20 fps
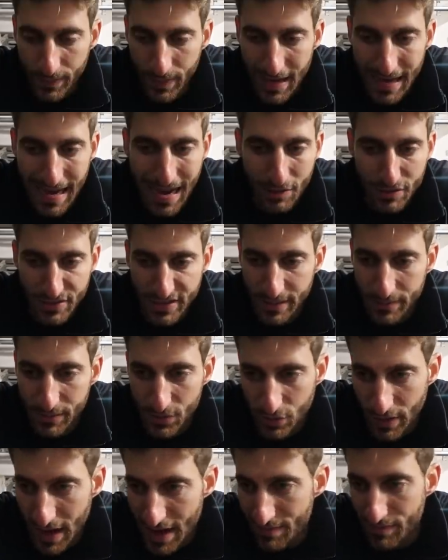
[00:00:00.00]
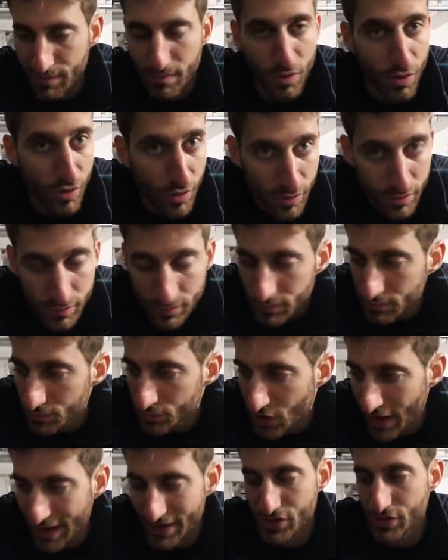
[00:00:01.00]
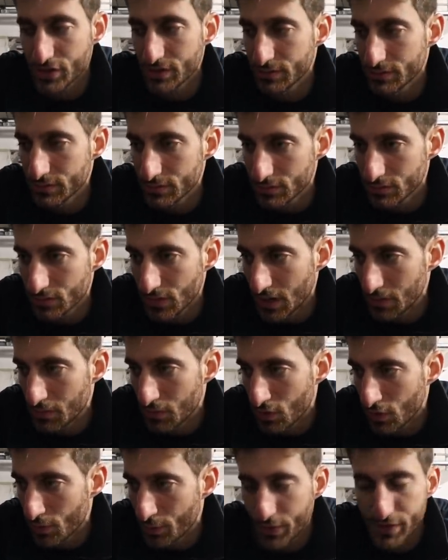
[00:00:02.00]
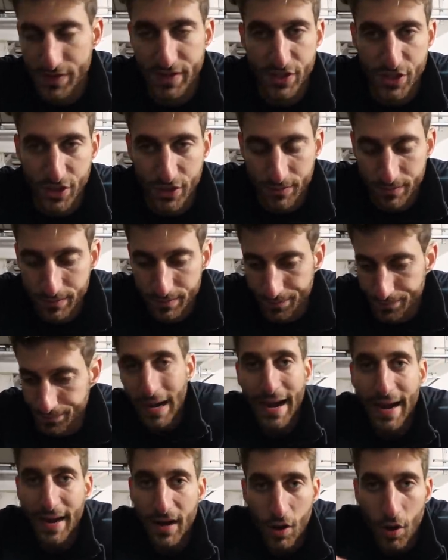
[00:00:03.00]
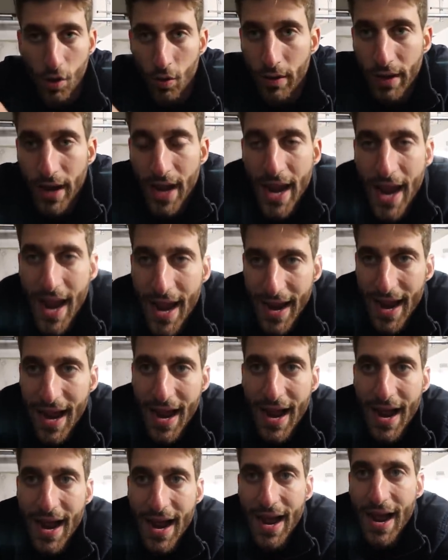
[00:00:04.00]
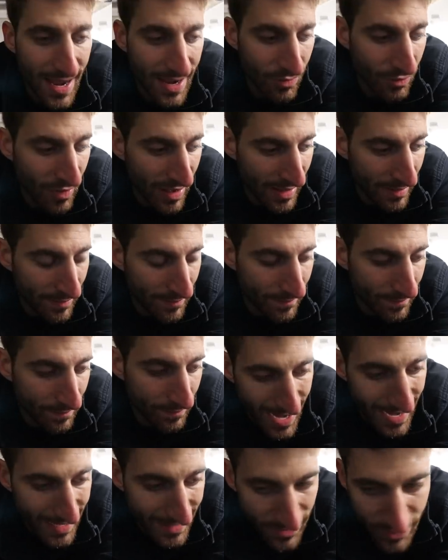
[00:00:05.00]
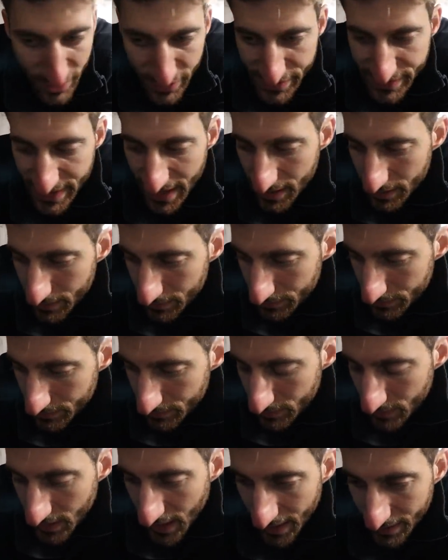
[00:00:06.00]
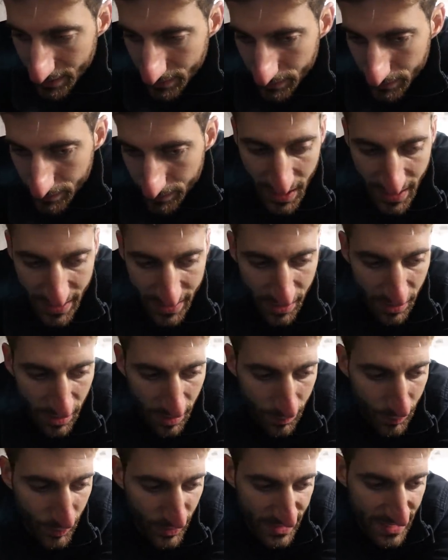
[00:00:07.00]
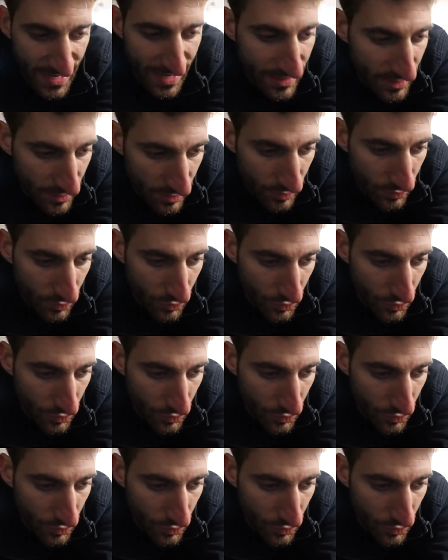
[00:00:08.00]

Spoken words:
allows him to have more traction and more precision. I don't know, I understand that I cannot pretend